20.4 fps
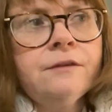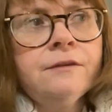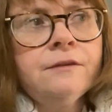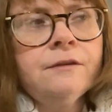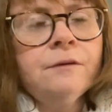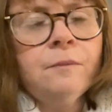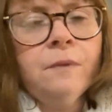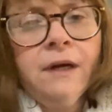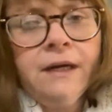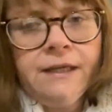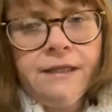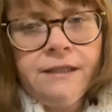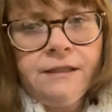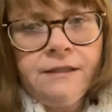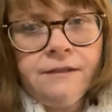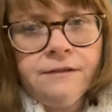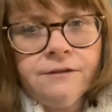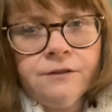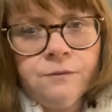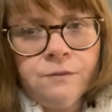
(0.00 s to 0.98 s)
The
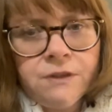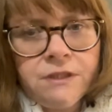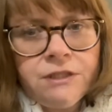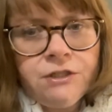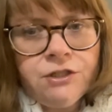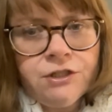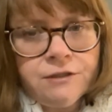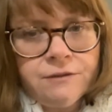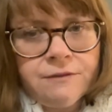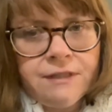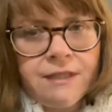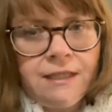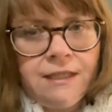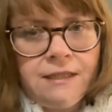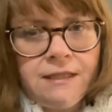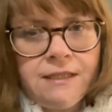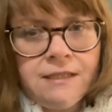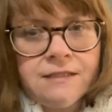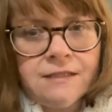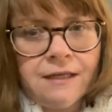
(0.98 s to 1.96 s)
way that we do it
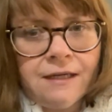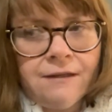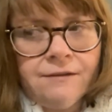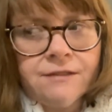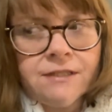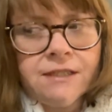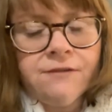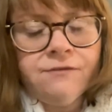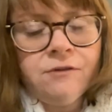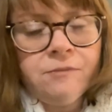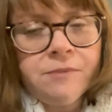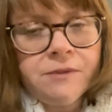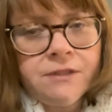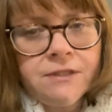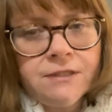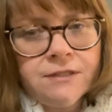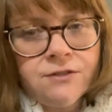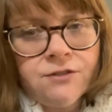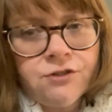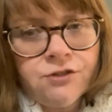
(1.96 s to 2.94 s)
in this house,
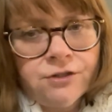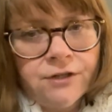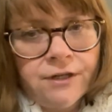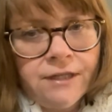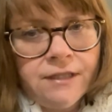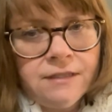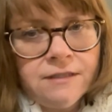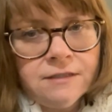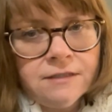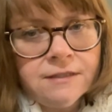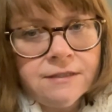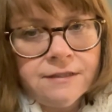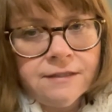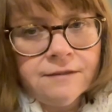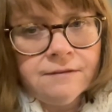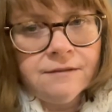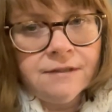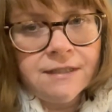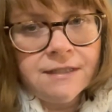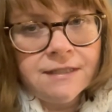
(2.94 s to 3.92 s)
everybody is trained to
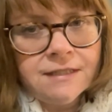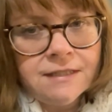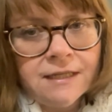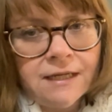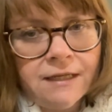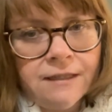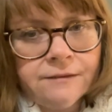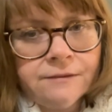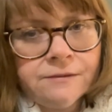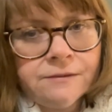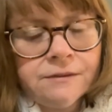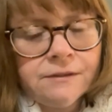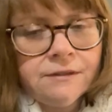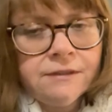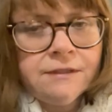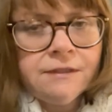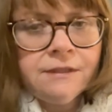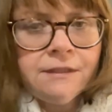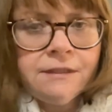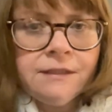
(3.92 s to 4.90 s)
do this now,
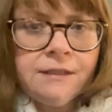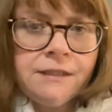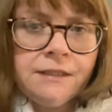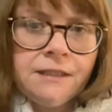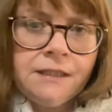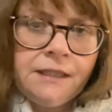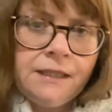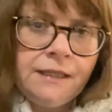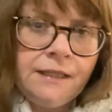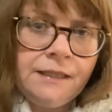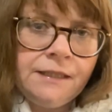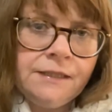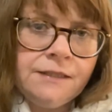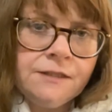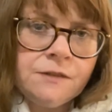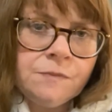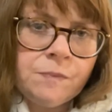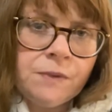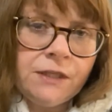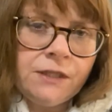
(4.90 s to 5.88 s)

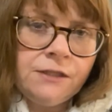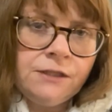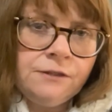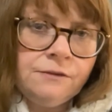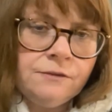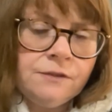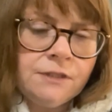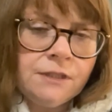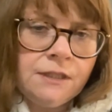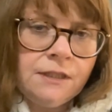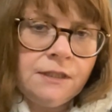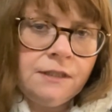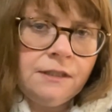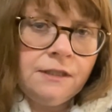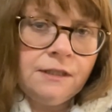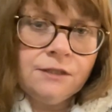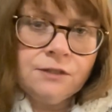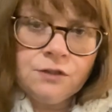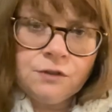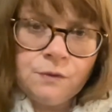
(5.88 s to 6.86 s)
is by
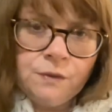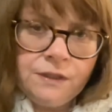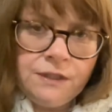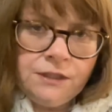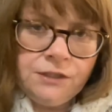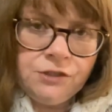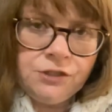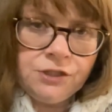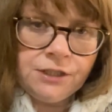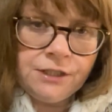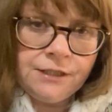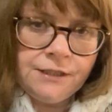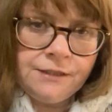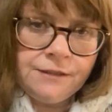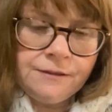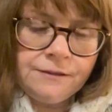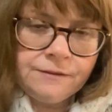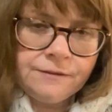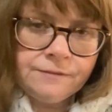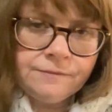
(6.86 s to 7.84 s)
using a
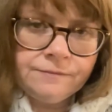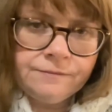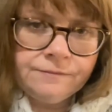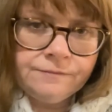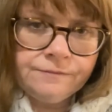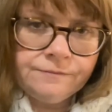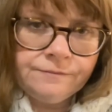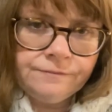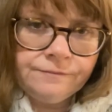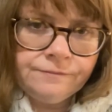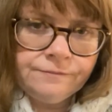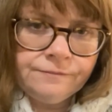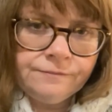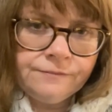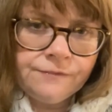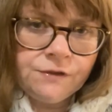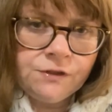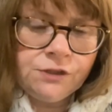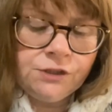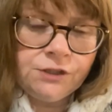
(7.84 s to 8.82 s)
squeegee.
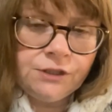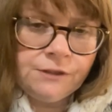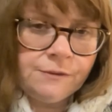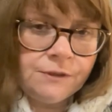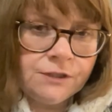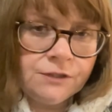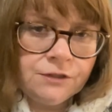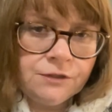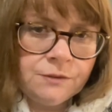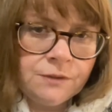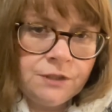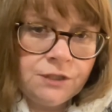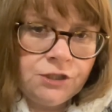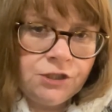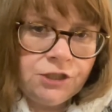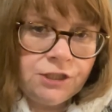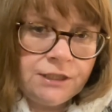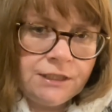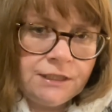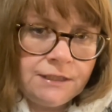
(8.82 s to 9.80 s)
Do you know what a
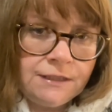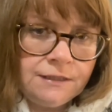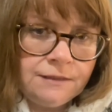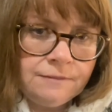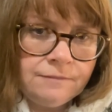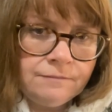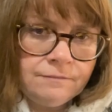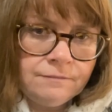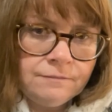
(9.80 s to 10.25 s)
squeegee is?